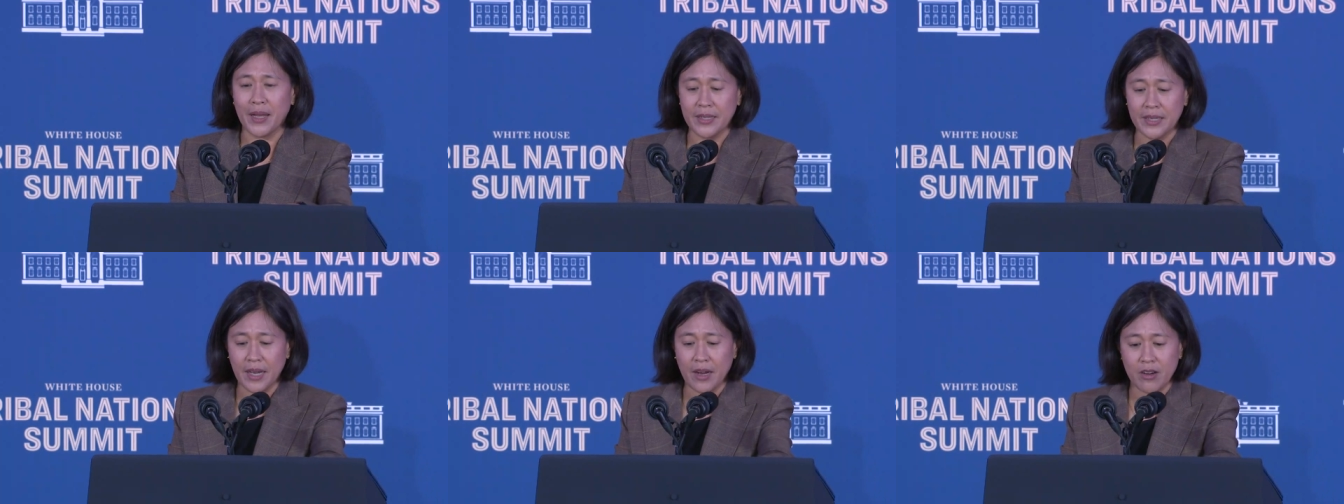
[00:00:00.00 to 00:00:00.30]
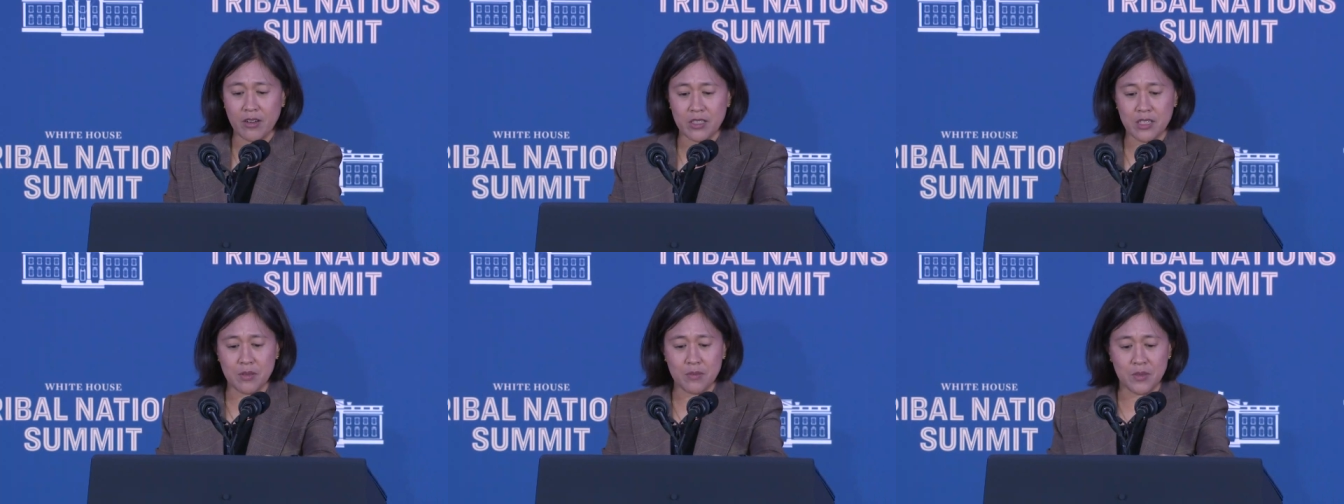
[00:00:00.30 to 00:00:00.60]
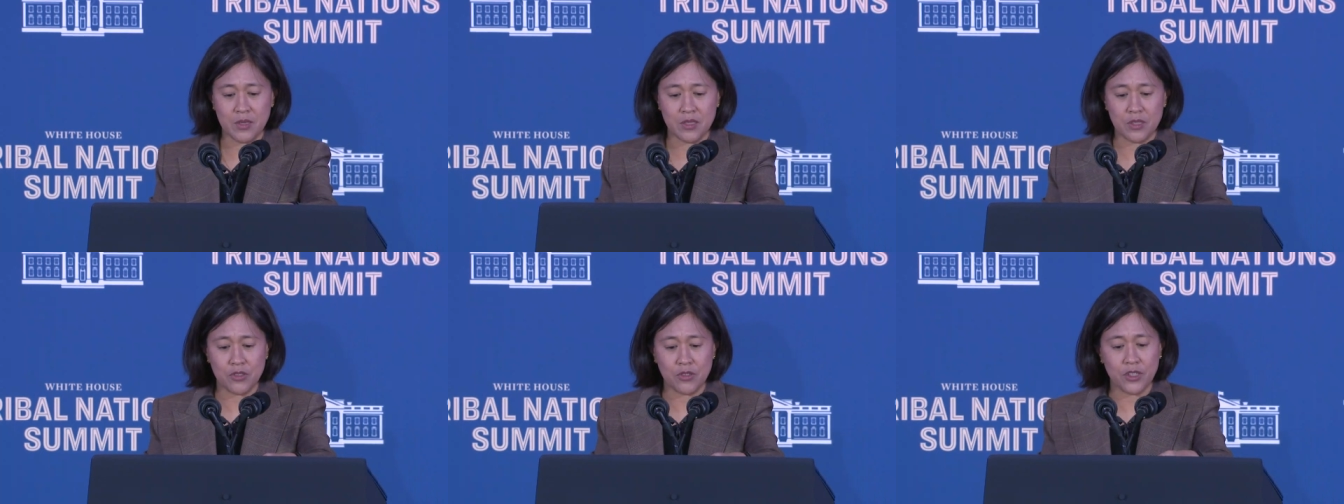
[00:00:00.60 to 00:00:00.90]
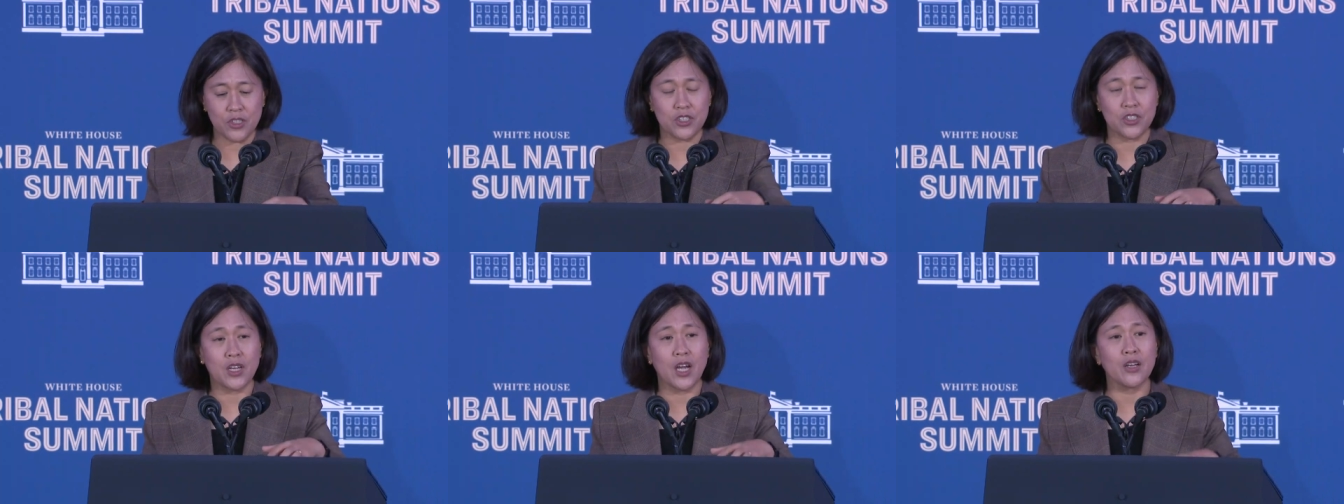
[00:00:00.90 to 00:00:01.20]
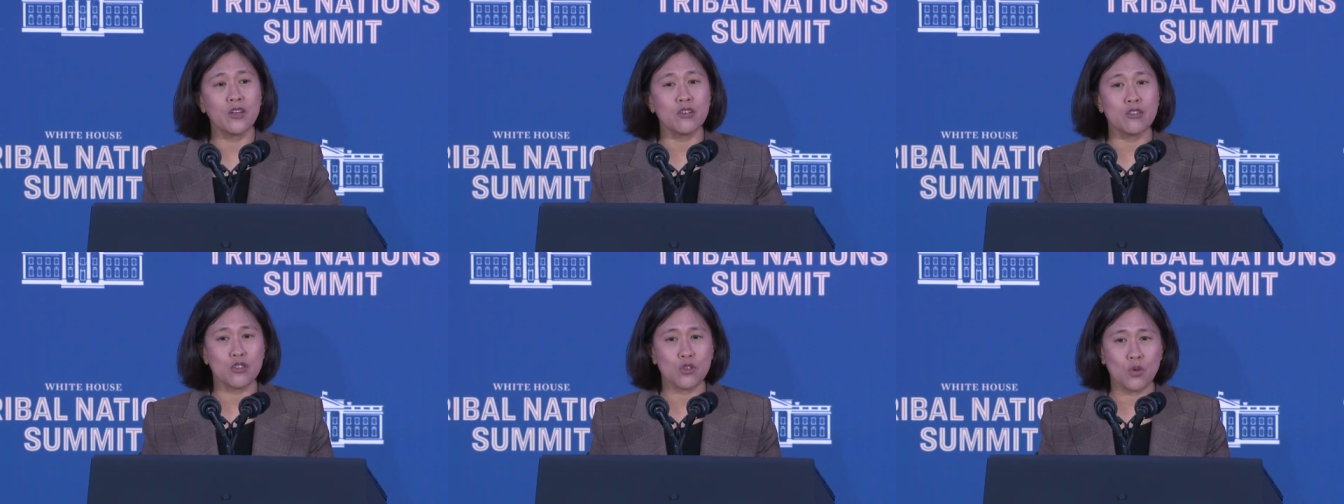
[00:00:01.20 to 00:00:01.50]
the Biden Harris
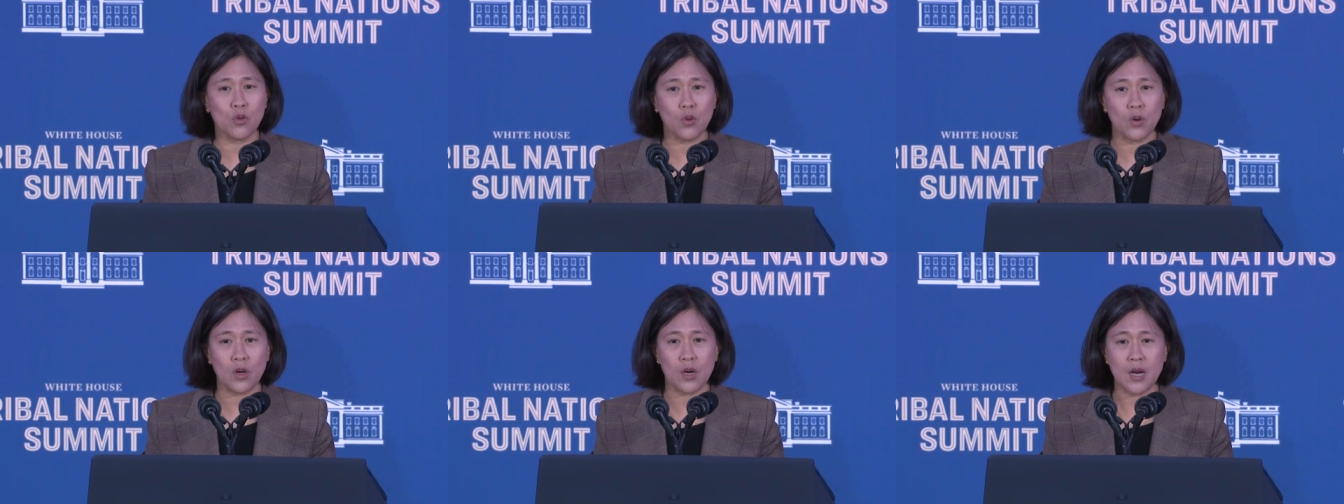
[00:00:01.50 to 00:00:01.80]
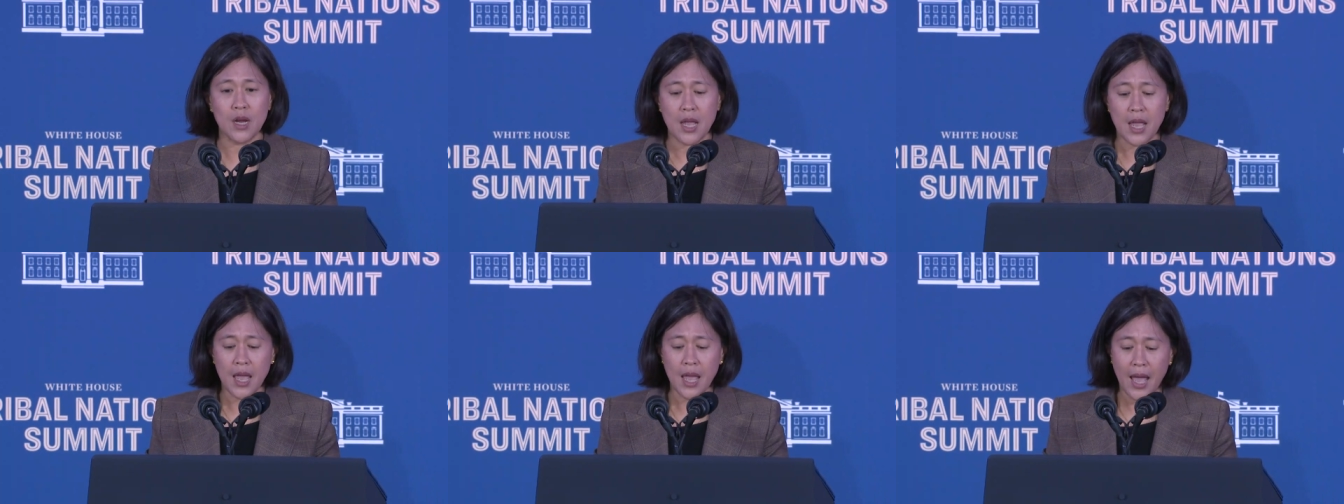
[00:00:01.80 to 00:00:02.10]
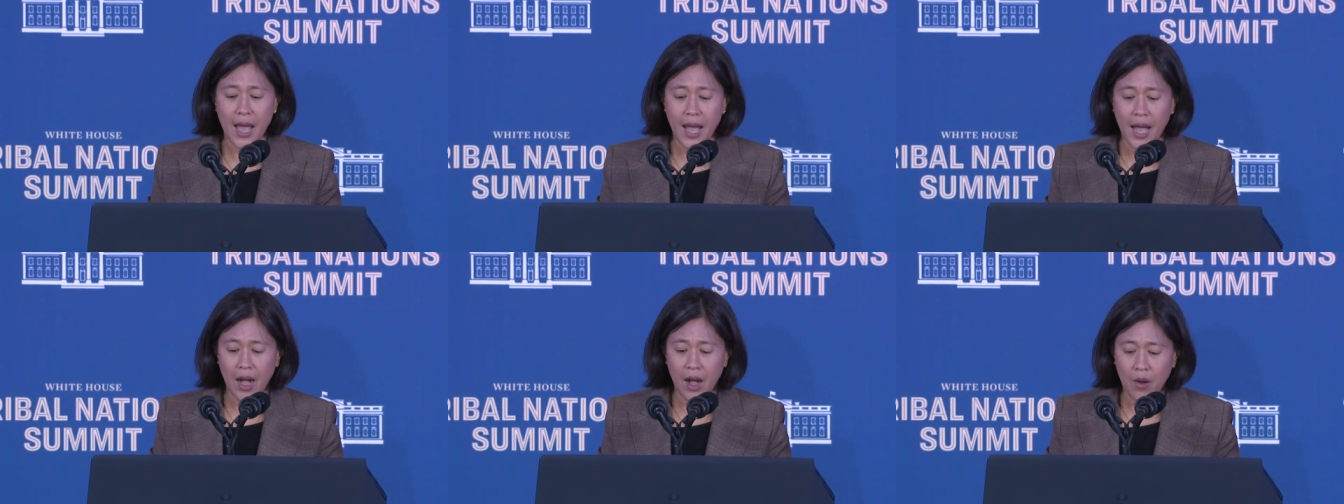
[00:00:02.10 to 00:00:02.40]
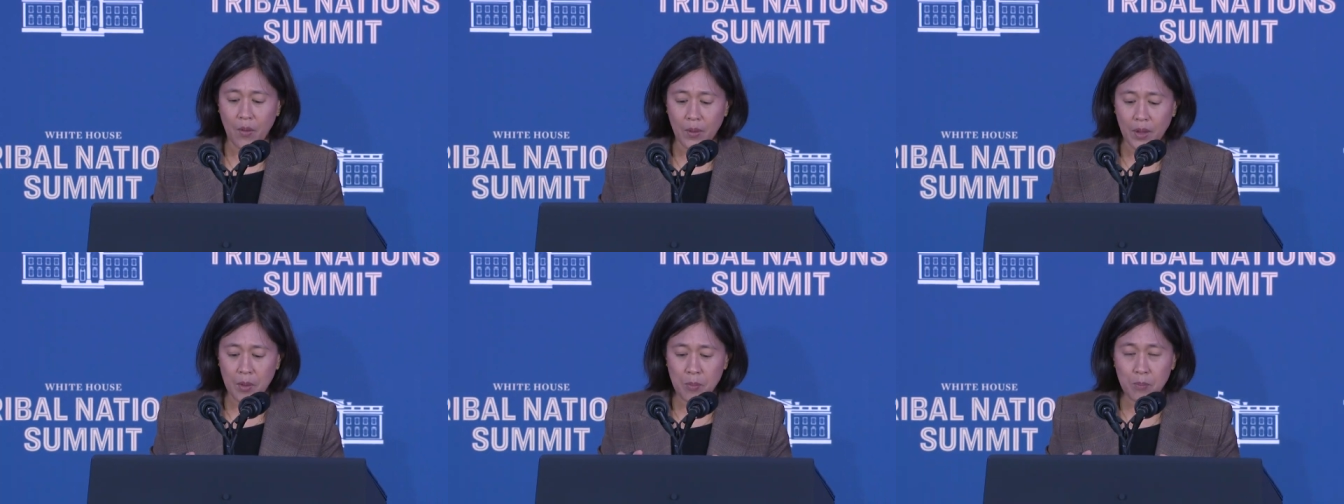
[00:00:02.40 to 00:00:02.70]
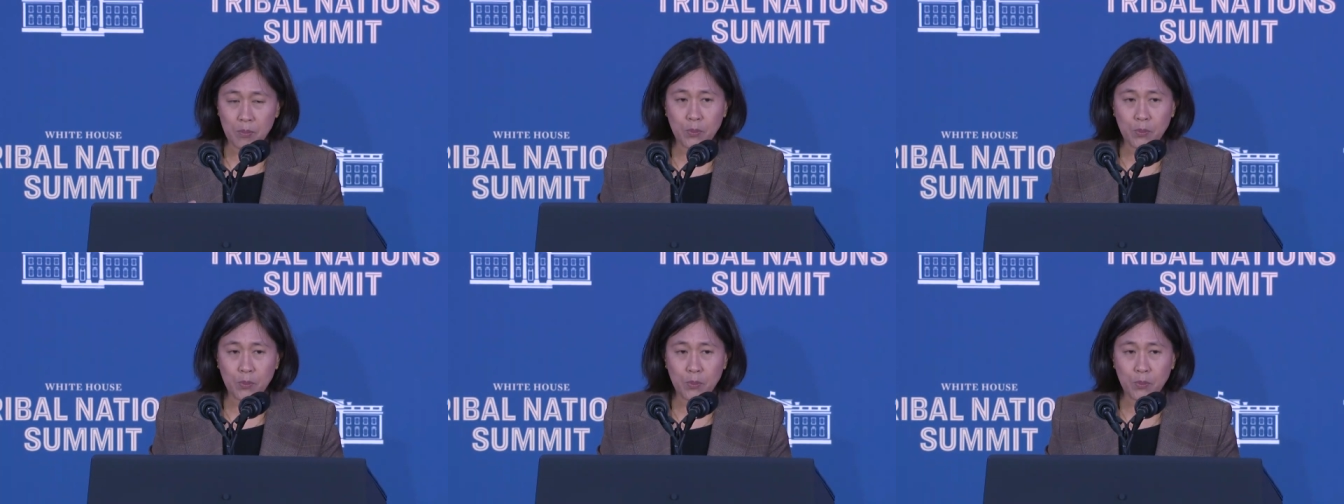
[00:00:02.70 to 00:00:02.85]
administration, underscore how